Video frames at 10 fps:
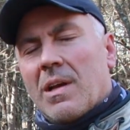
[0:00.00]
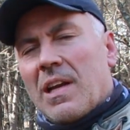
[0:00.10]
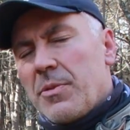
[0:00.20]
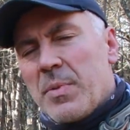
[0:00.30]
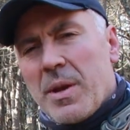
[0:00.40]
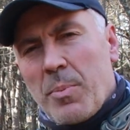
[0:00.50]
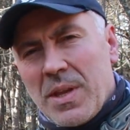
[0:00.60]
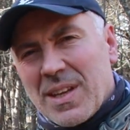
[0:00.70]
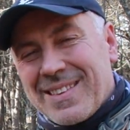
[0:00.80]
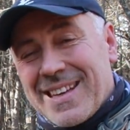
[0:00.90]
Let me
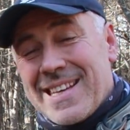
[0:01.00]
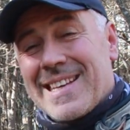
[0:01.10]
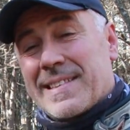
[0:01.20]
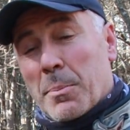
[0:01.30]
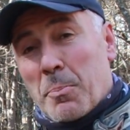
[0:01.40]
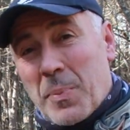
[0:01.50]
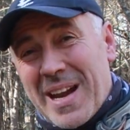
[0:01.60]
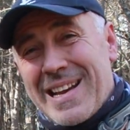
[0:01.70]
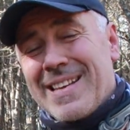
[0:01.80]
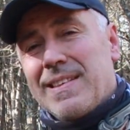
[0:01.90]
repeat it, it is a
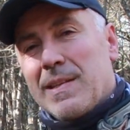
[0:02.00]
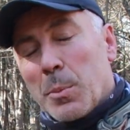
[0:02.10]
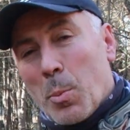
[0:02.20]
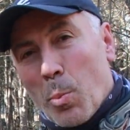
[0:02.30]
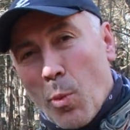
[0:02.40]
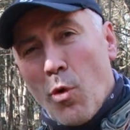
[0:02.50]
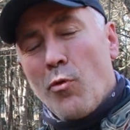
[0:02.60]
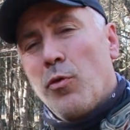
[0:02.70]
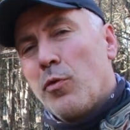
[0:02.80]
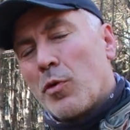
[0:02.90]
brilliant
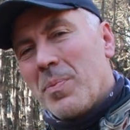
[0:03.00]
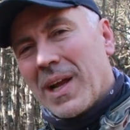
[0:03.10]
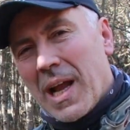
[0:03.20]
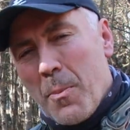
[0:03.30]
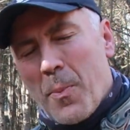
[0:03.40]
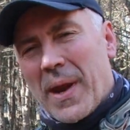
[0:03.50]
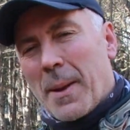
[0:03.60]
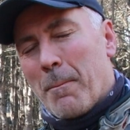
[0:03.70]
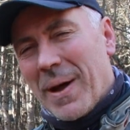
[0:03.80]
move from the company.